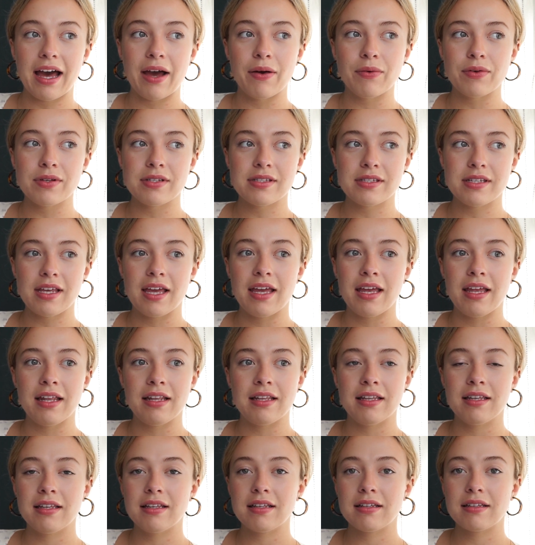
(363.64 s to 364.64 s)
I was
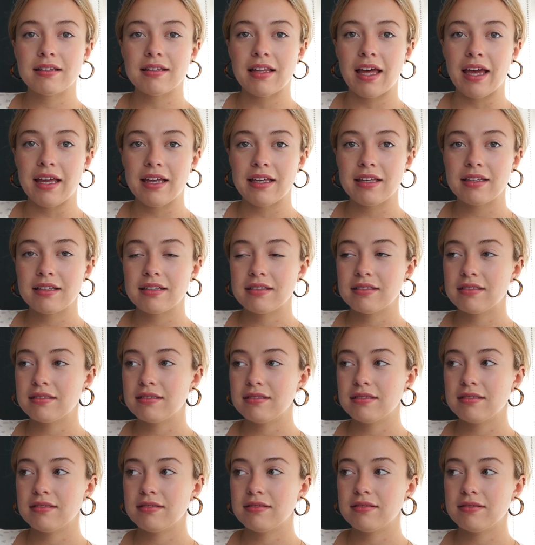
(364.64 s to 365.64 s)
in like,
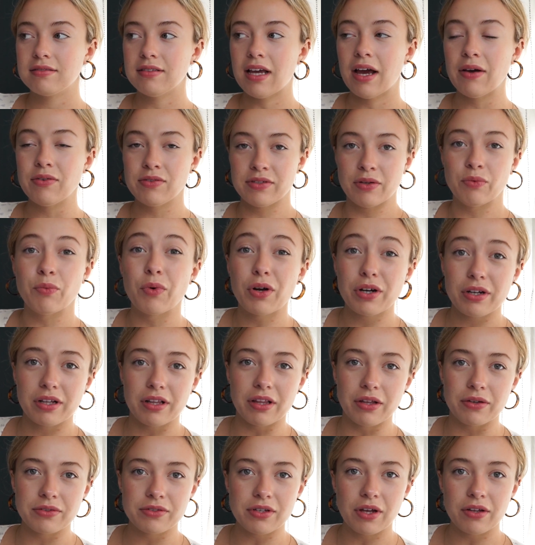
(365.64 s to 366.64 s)
I was in work
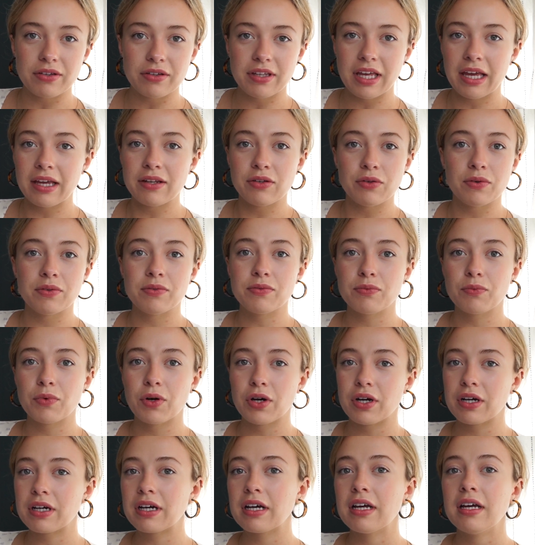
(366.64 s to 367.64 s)
clothes all day doing
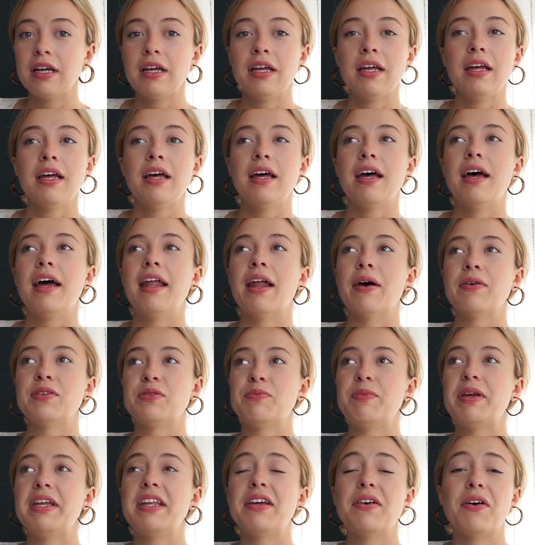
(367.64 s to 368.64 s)
work and I was
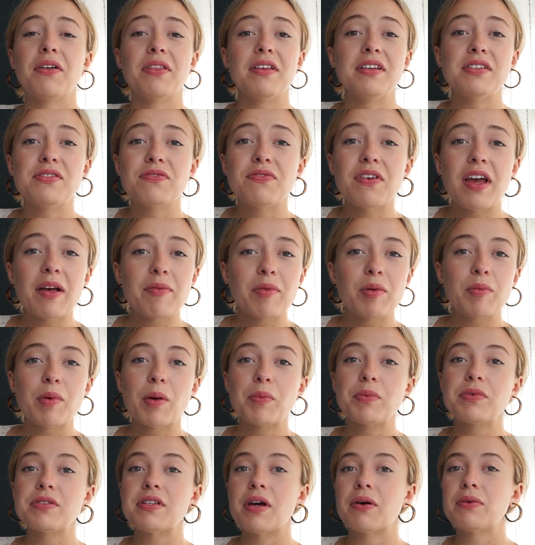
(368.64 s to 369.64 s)
meeting all these family
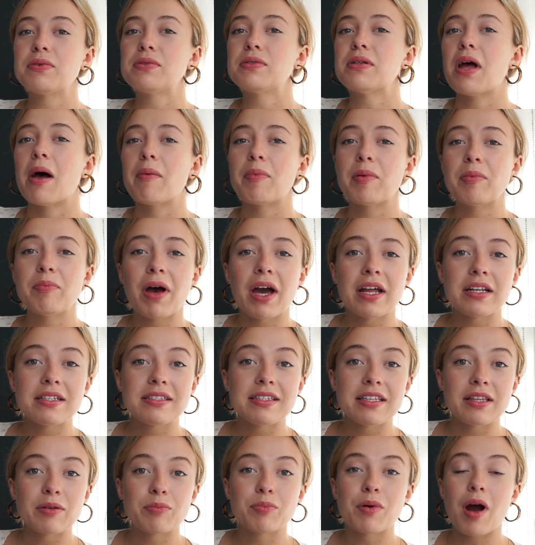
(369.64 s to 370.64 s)
members that were stopping by to
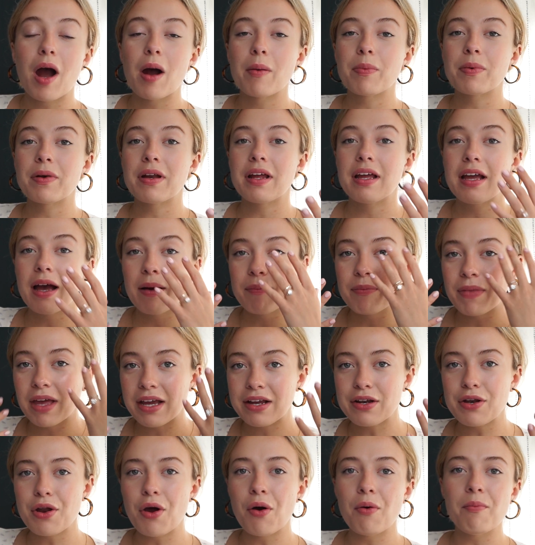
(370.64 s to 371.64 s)
see the property. I'm
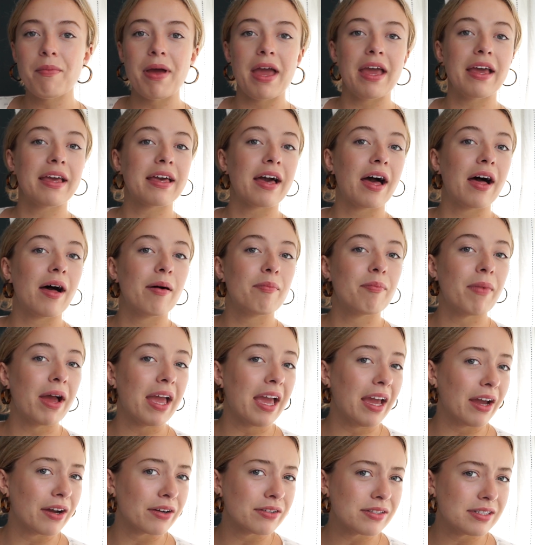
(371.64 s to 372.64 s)
like no makeup, my
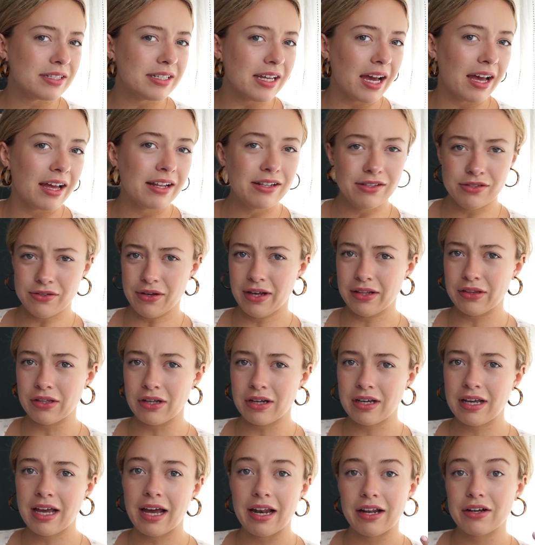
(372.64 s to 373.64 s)
hair's done, so I
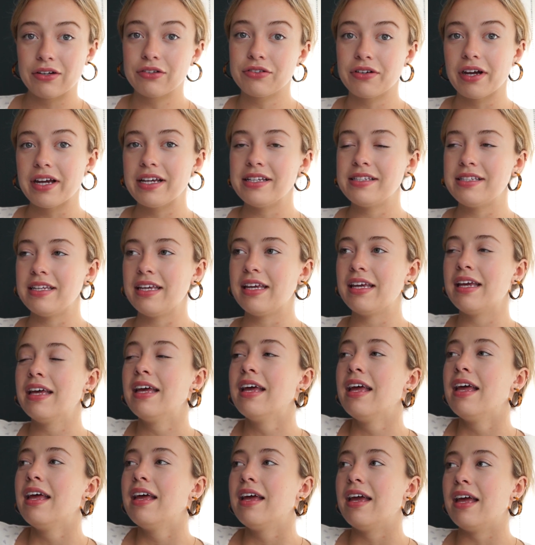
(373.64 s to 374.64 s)
look kind of crazy
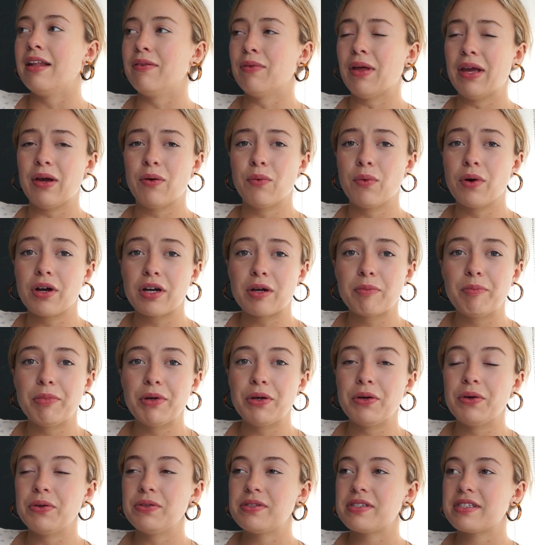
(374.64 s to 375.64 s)
in like work
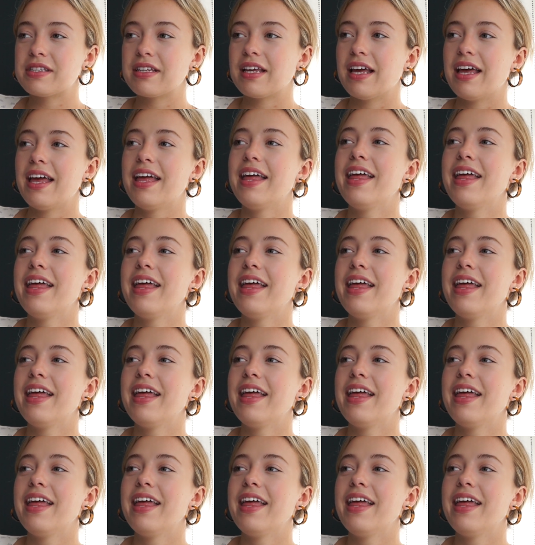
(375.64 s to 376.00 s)
boots.